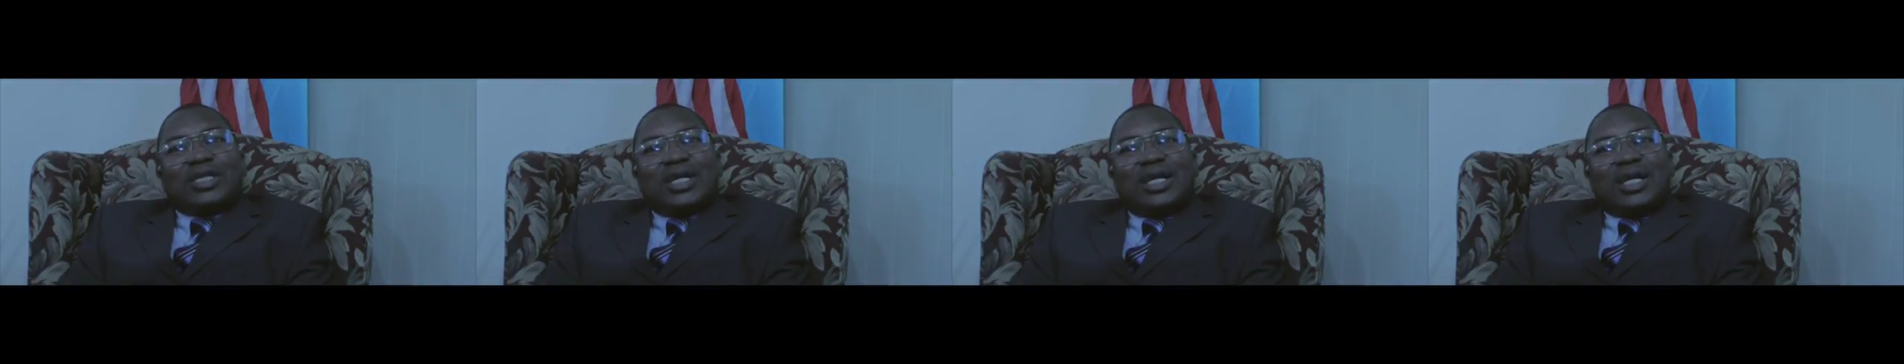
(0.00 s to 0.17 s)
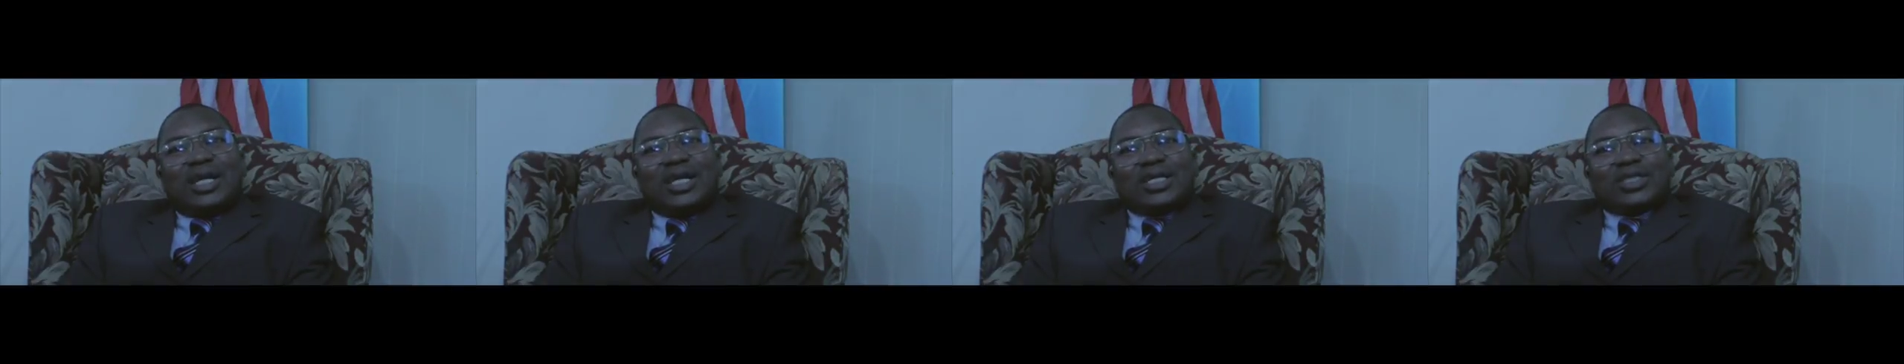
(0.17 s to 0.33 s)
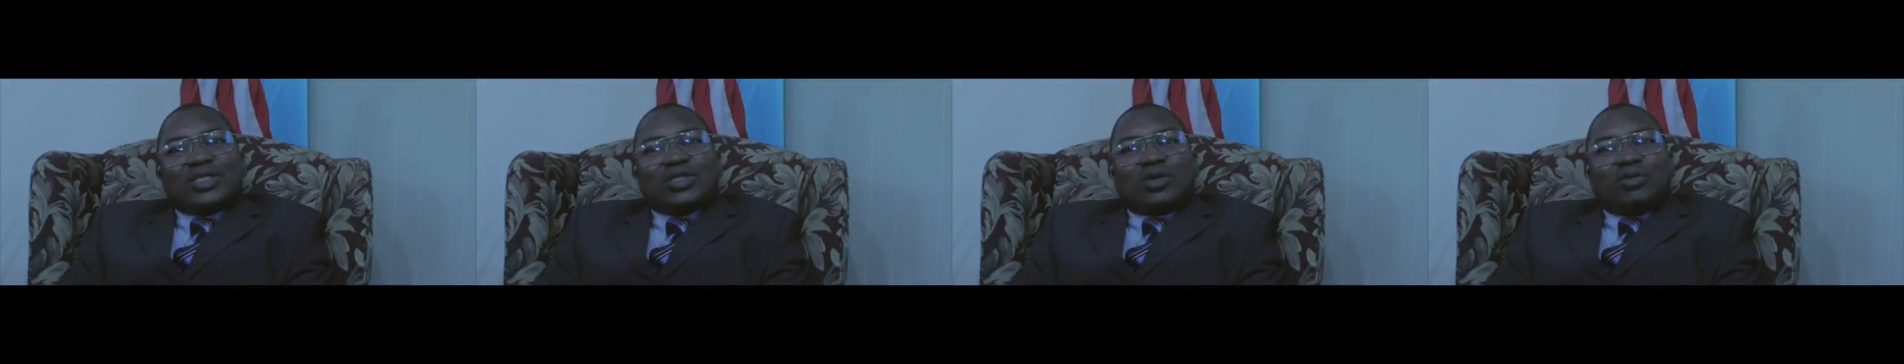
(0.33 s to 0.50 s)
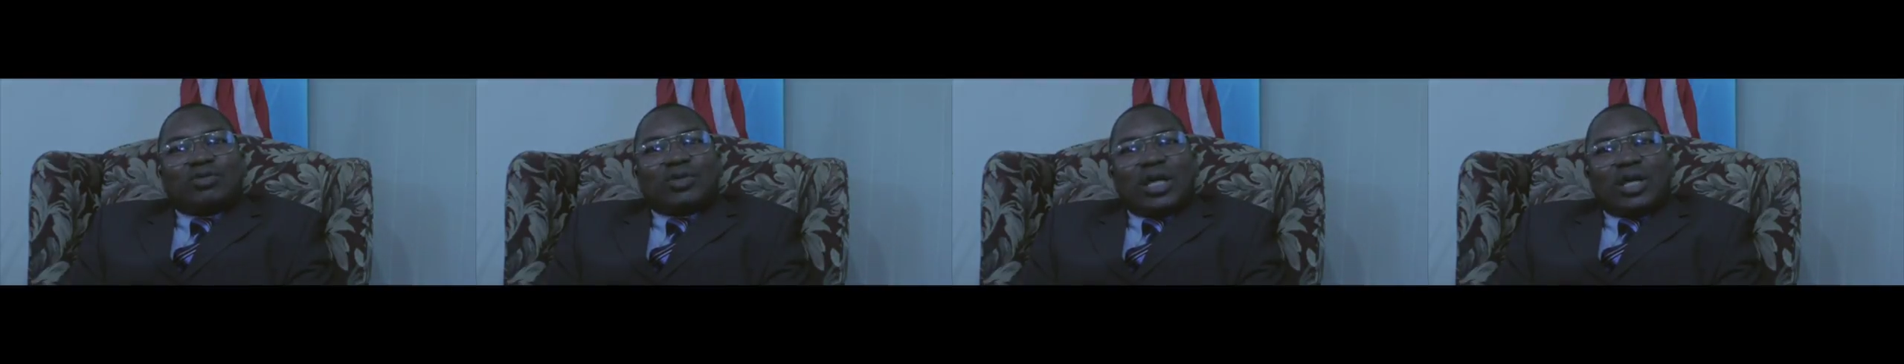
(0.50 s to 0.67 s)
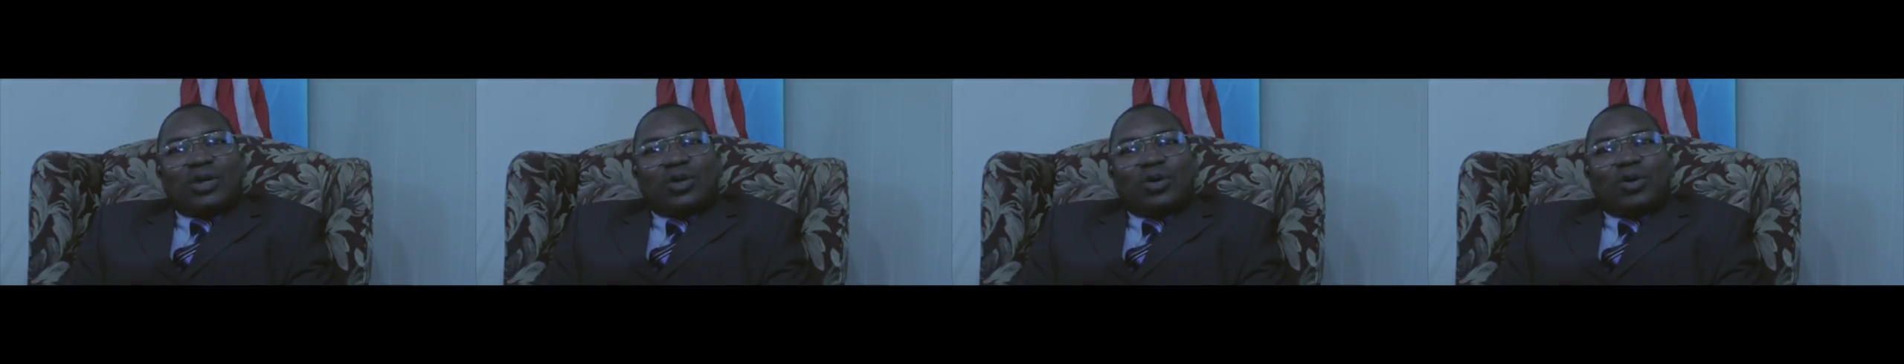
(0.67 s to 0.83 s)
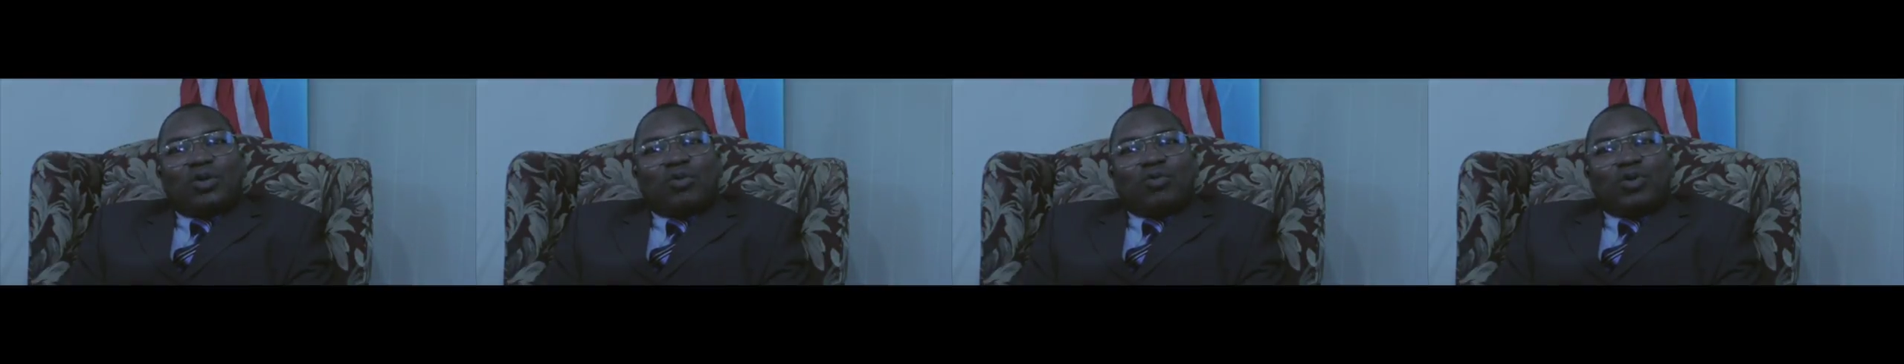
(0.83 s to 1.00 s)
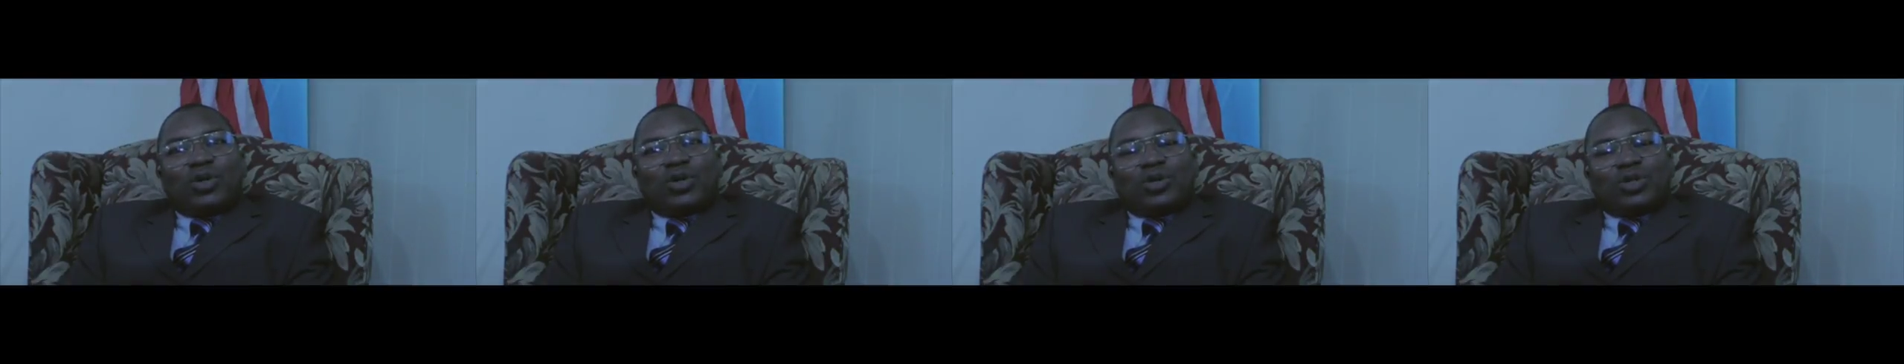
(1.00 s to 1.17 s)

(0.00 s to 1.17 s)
grace of the Lord will